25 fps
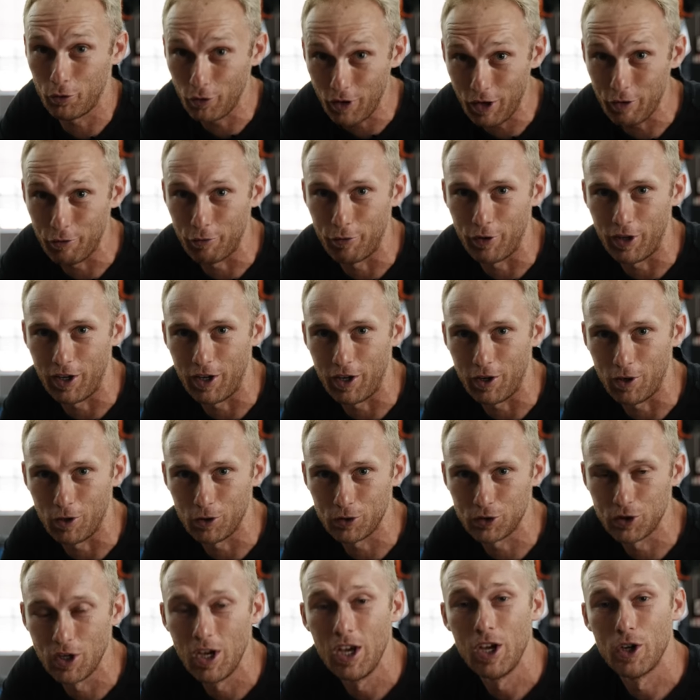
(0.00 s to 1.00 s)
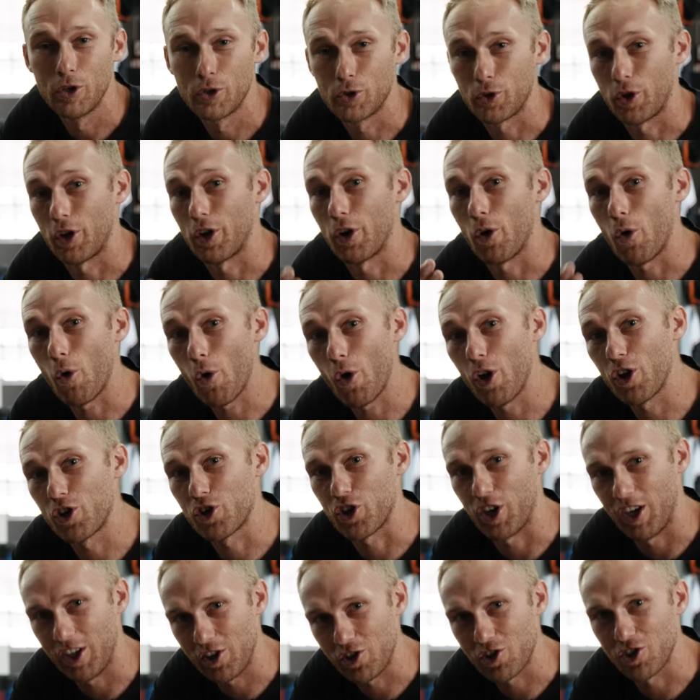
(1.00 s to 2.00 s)
drift videos, so an oil
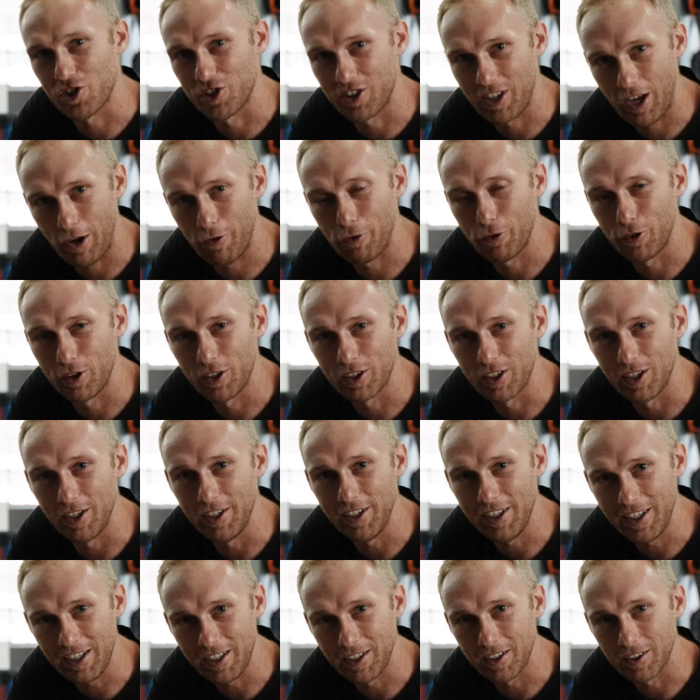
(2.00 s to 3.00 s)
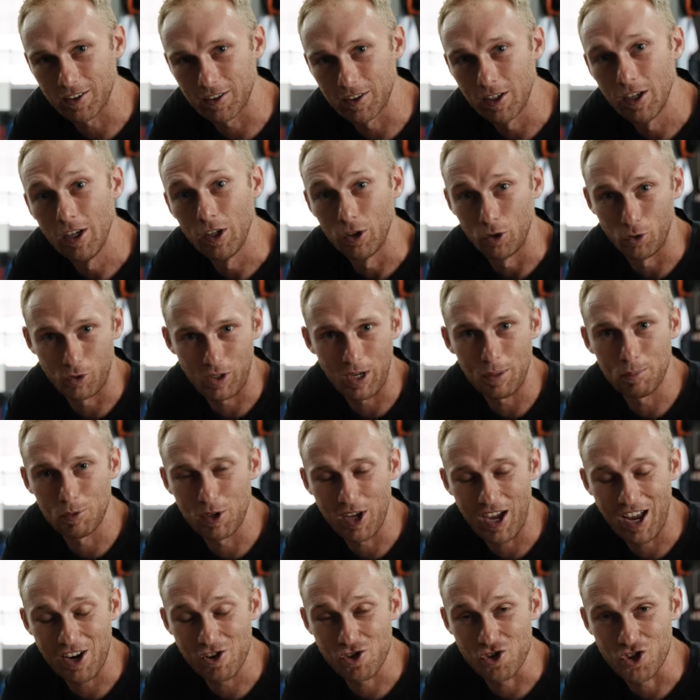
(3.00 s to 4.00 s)
change is definitely needed to keep
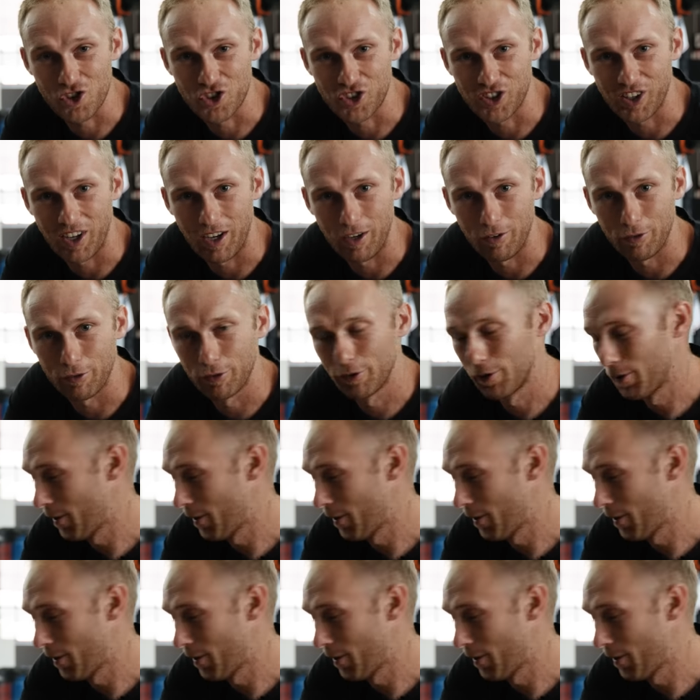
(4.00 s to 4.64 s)
the engine safe.